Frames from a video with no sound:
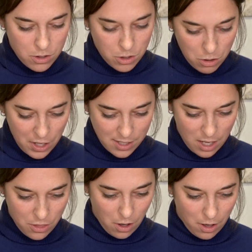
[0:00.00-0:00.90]
two things
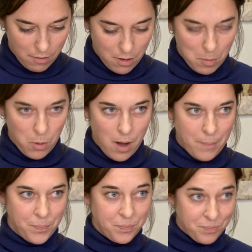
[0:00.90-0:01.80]
I thought of. Number
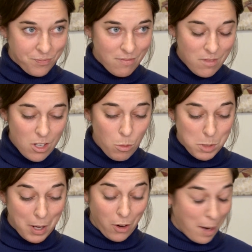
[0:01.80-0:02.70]
one
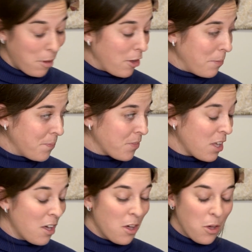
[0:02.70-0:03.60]
was my grandmother,
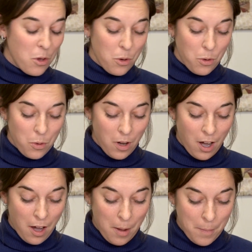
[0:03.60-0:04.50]
who
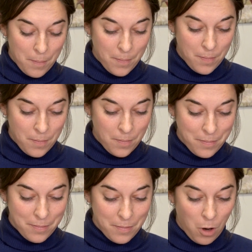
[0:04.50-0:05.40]

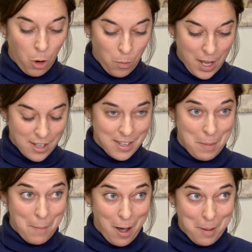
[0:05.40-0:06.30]
always,
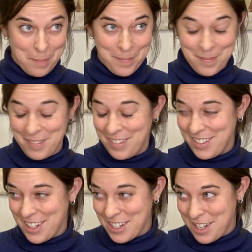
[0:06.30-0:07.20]
and my mom
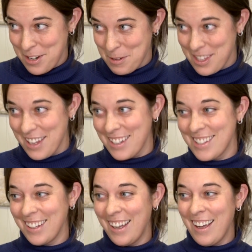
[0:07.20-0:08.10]
continues
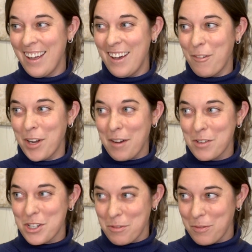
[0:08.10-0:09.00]
this,
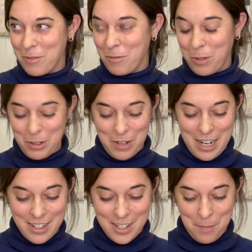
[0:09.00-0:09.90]
whenever she would
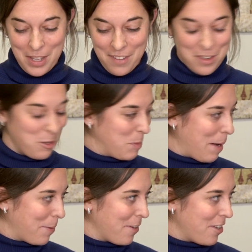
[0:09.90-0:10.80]
read something in the
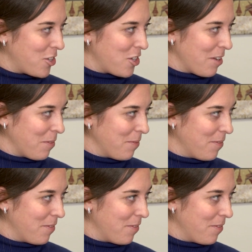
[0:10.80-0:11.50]
newspaper that she